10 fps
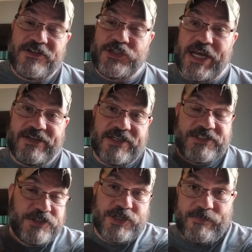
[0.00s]
Jack
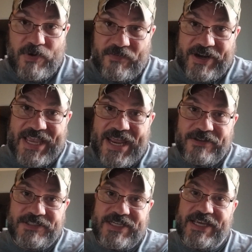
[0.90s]
doesn't jump over a
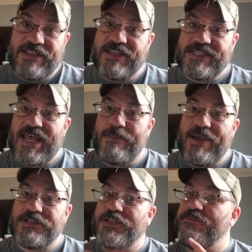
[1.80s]
candlestick in this
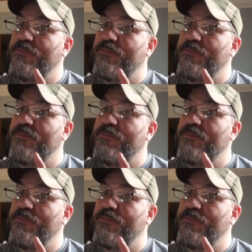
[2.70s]
animation,